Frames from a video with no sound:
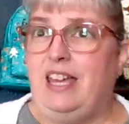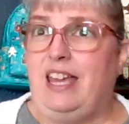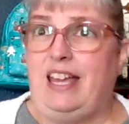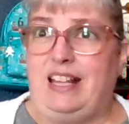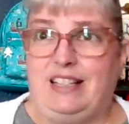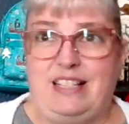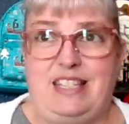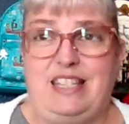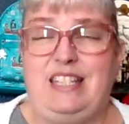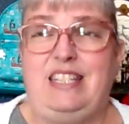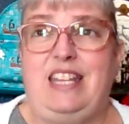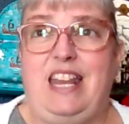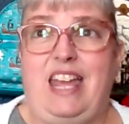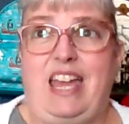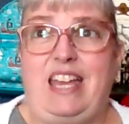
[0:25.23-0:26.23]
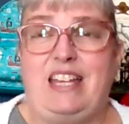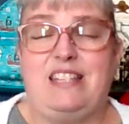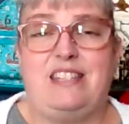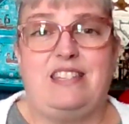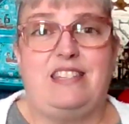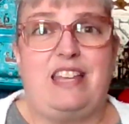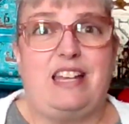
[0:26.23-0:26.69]
Hey, listen, today is
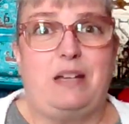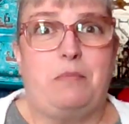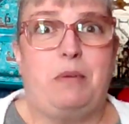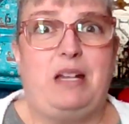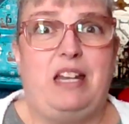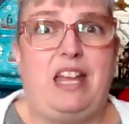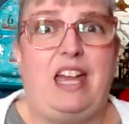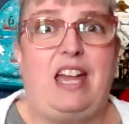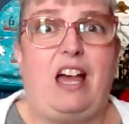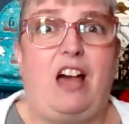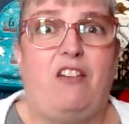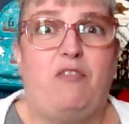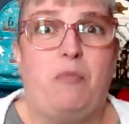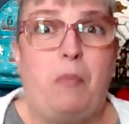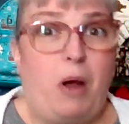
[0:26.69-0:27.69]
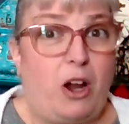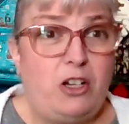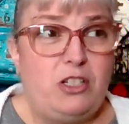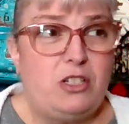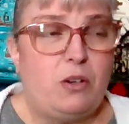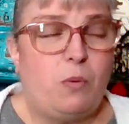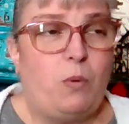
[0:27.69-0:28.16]
the second Monday of
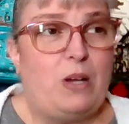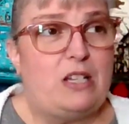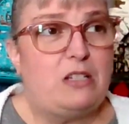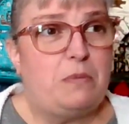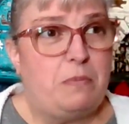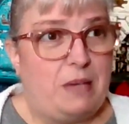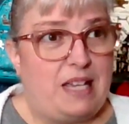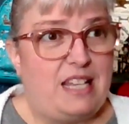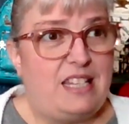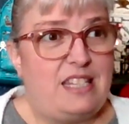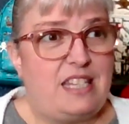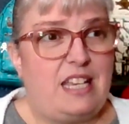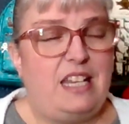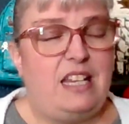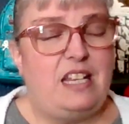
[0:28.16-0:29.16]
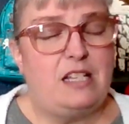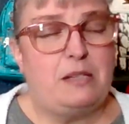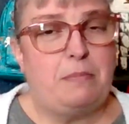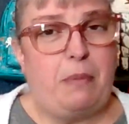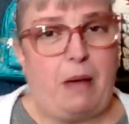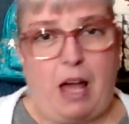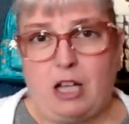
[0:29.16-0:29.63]
March, which means it is
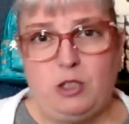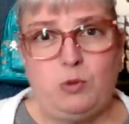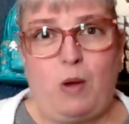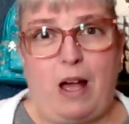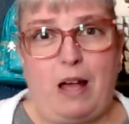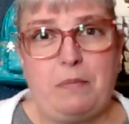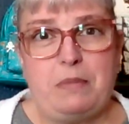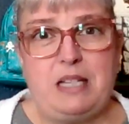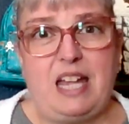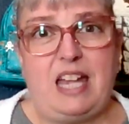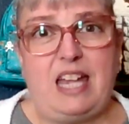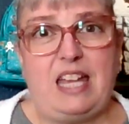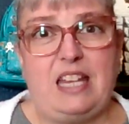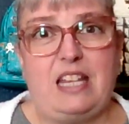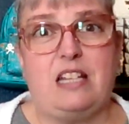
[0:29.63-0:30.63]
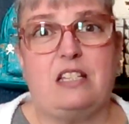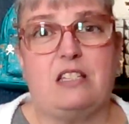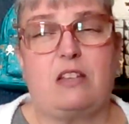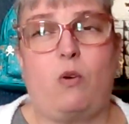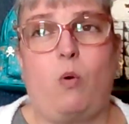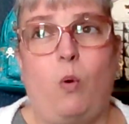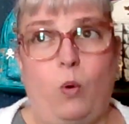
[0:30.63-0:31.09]
Buck Swap Day. It is
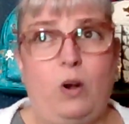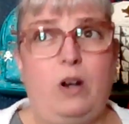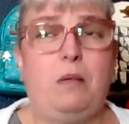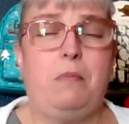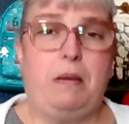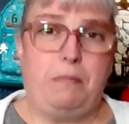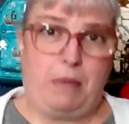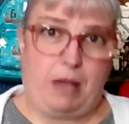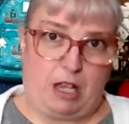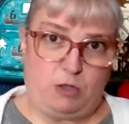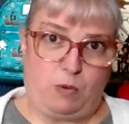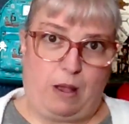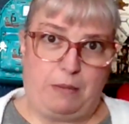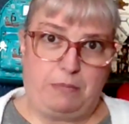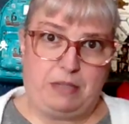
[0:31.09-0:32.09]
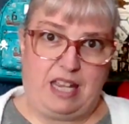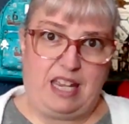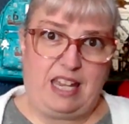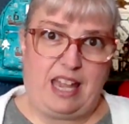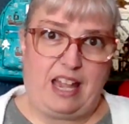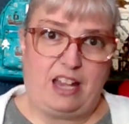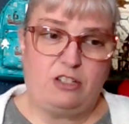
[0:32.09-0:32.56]
Ornament Buck Swap
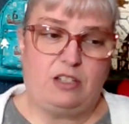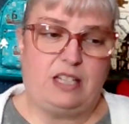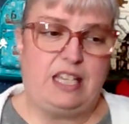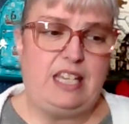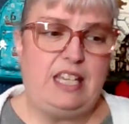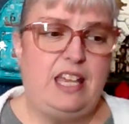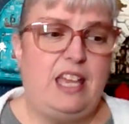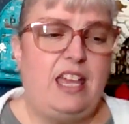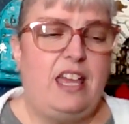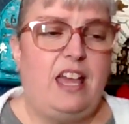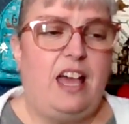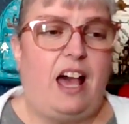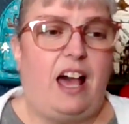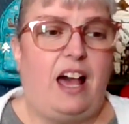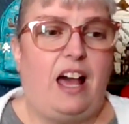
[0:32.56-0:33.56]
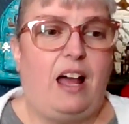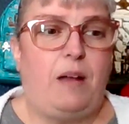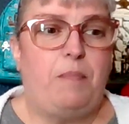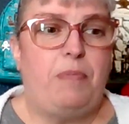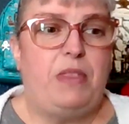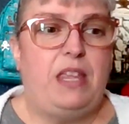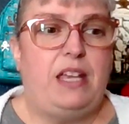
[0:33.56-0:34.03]
Day, actually.
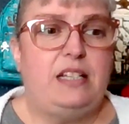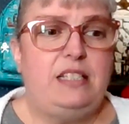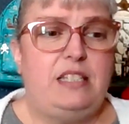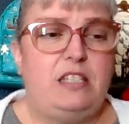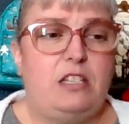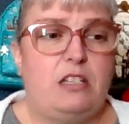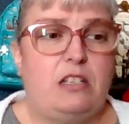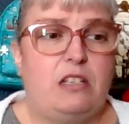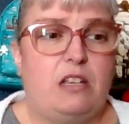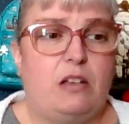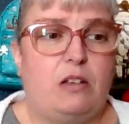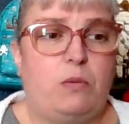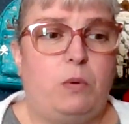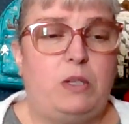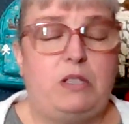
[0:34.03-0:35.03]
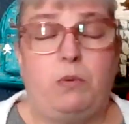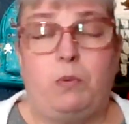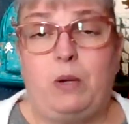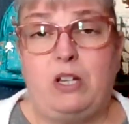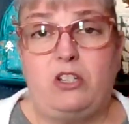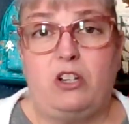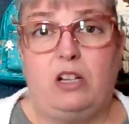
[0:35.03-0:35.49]
This was
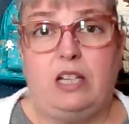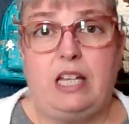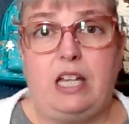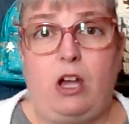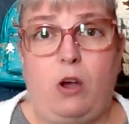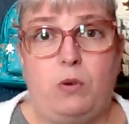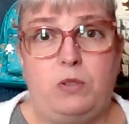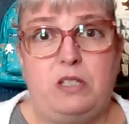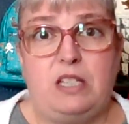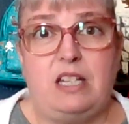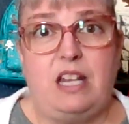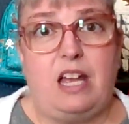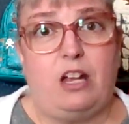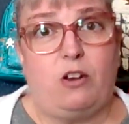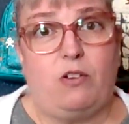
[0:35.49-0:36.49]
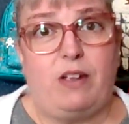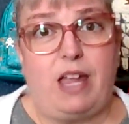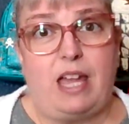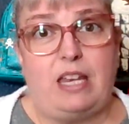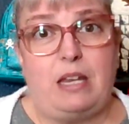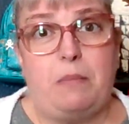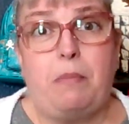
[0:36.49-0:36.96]
originally hosted and
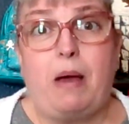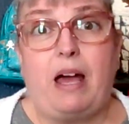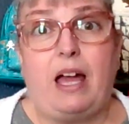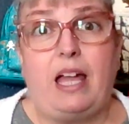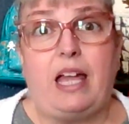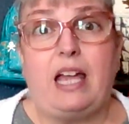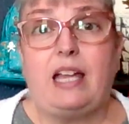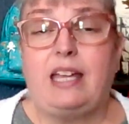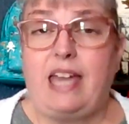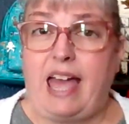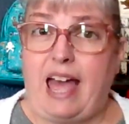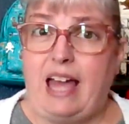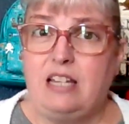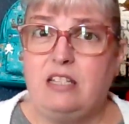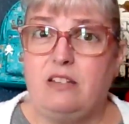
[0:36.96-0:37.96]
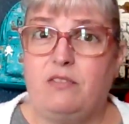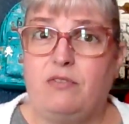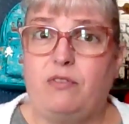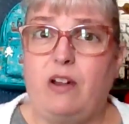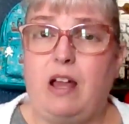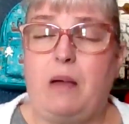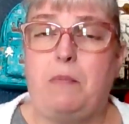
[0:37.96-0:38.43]
created by Kat
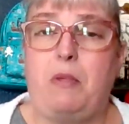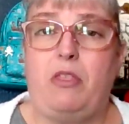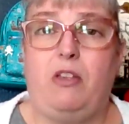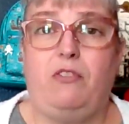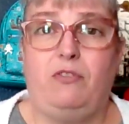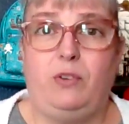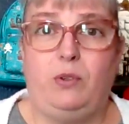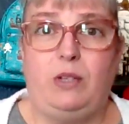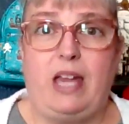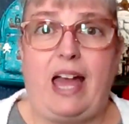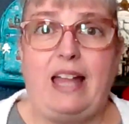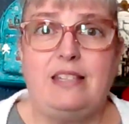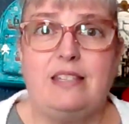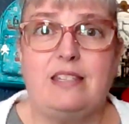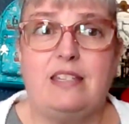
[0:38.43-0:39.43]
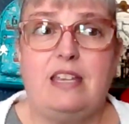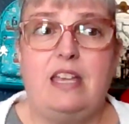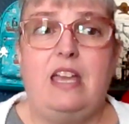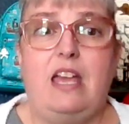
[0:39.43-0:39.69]
from The Food Cats,